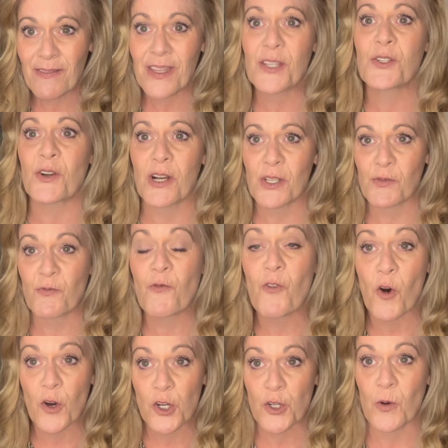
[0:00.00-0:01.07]
this dress
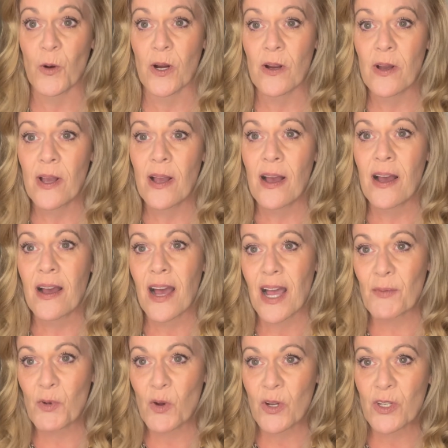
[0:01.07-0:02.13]
for sure.
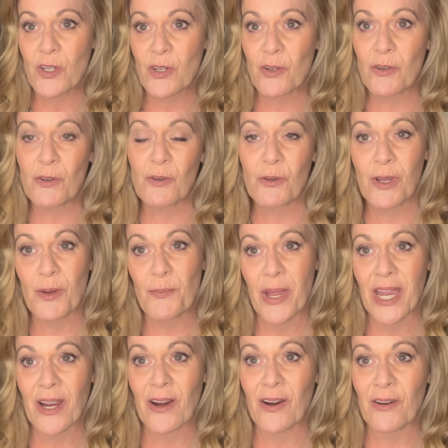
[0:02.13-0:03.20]
I'm going to
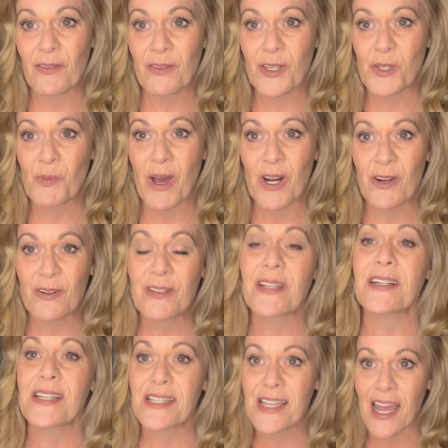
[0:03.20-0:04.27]
compare the sweaters
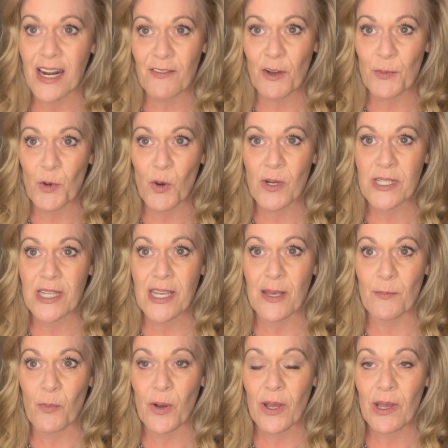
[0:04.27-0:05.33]
and decide if I'm going to
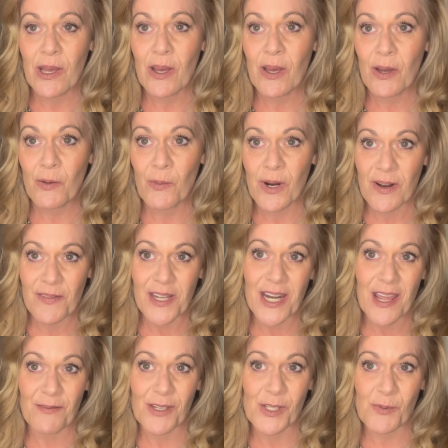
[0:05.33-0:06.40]
keep one of the
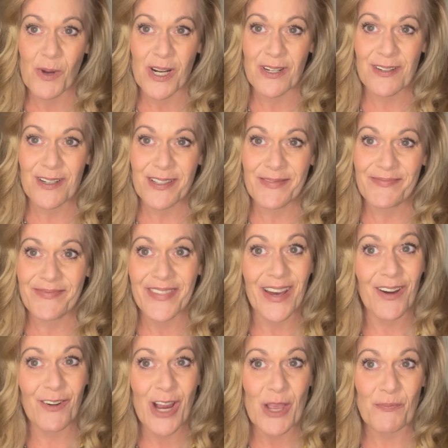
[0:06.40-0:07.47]
navy sweaters.
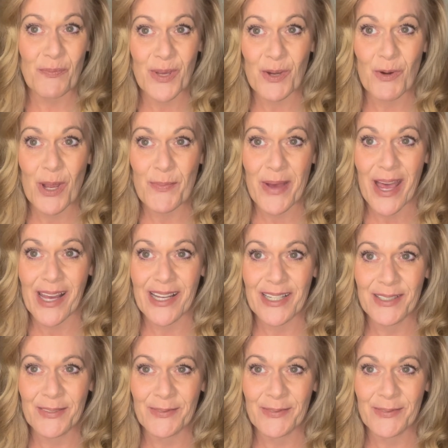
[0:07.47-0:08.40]
All right, be right back.